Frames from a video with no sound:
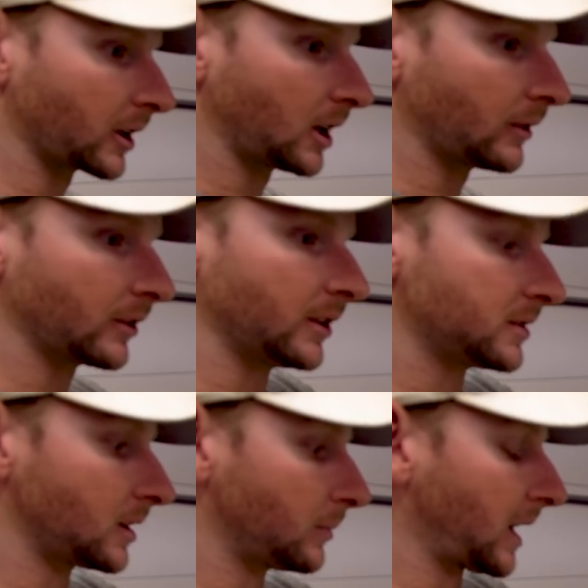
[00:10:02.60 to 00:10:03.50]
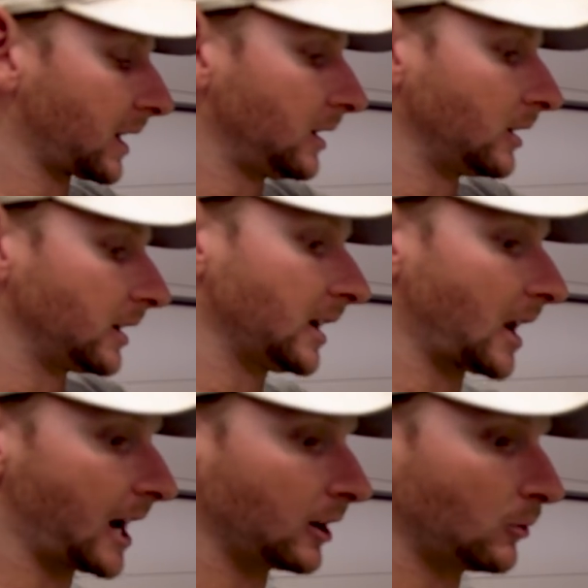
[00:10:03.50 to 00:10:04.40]
going to cover this up back here.
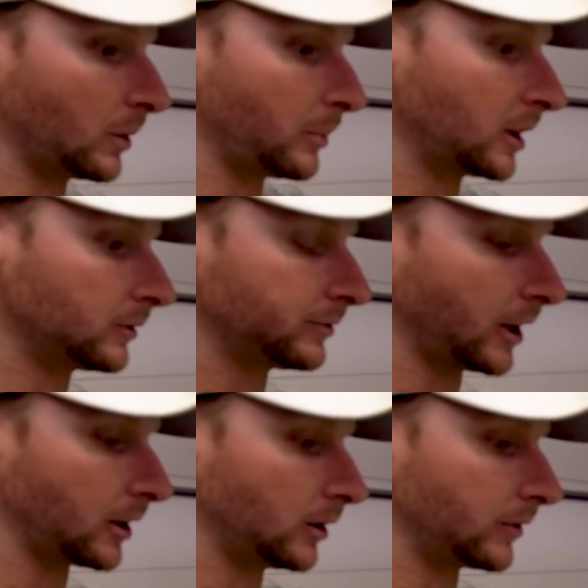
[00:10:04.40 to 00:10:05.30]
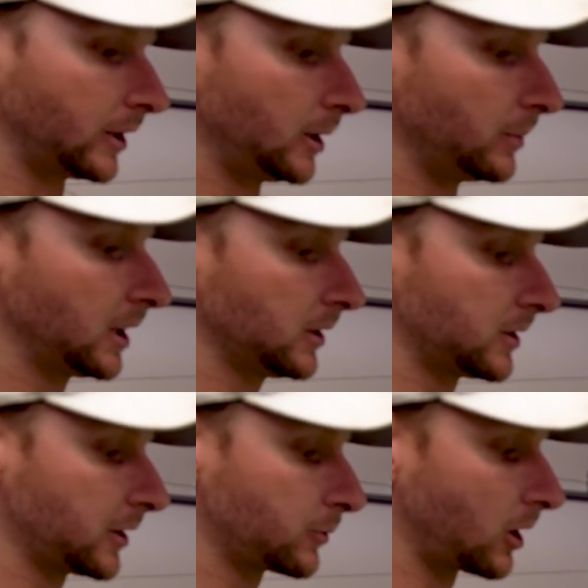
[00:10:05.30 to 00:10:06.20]
Again, I don't want metal flake over here because
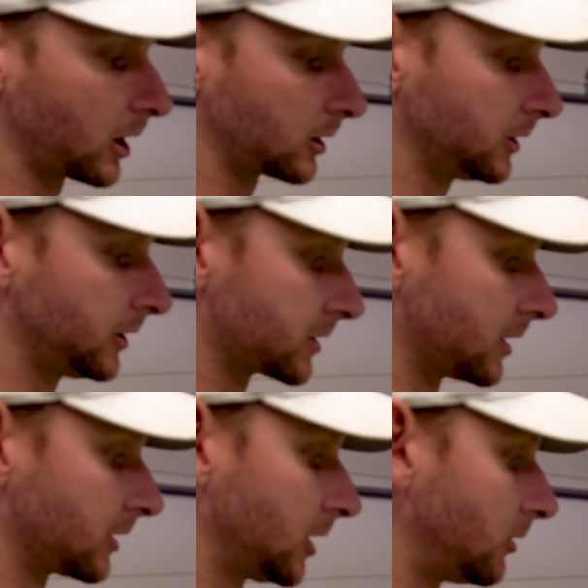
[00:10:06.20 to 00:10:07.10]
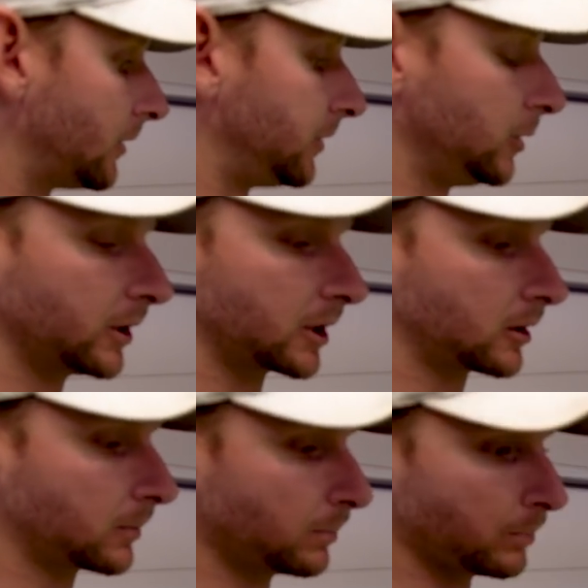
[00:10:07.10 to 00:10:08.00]
that's where our clear is going to go. If you would
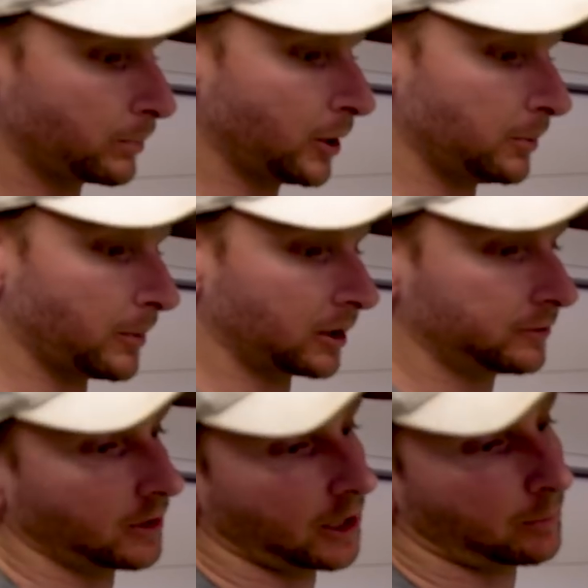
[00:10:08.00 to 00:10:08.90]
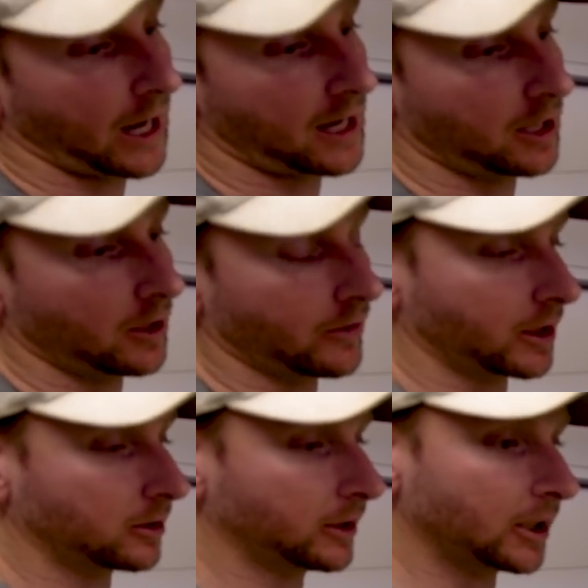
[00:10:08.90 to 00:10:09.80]
put metal flake back here and
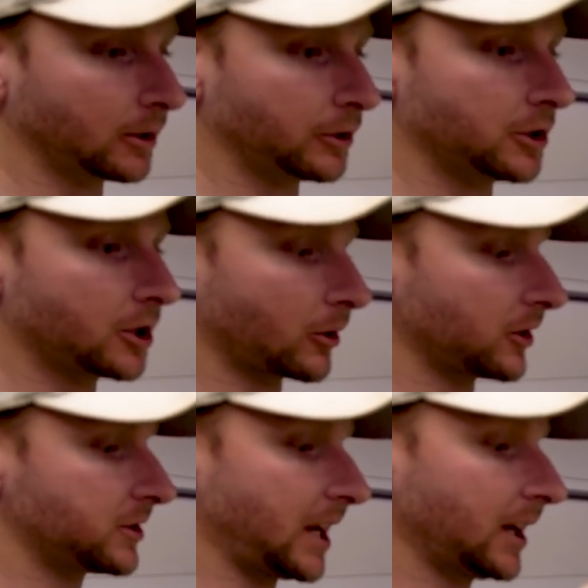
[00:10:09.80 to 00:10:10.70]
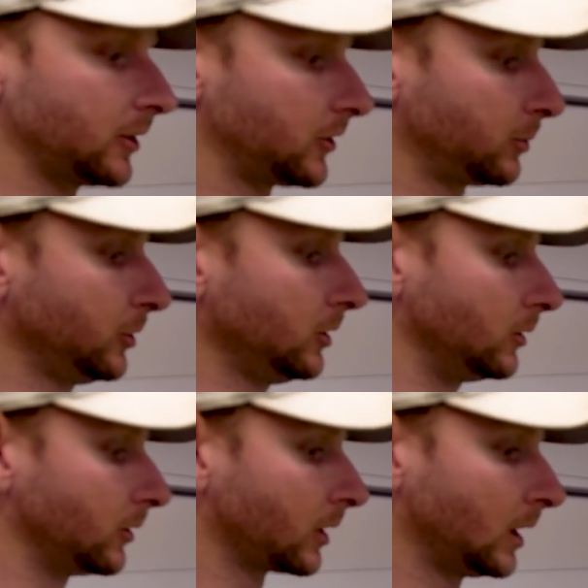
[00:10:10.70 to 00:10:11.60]
then clear it, when you go to sand it
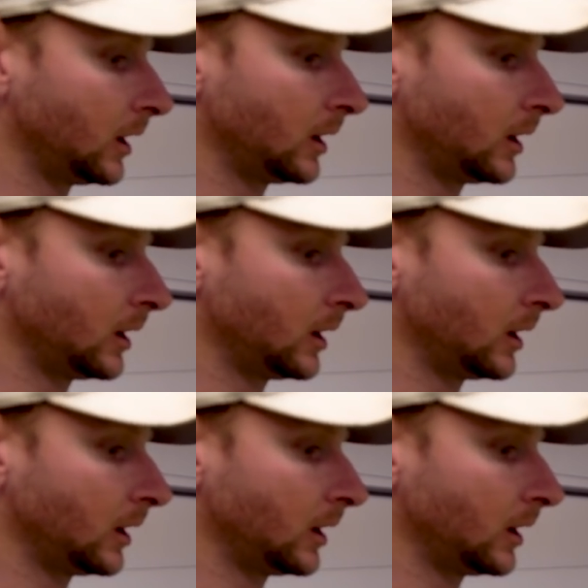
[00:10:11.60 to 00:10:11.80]
smooth,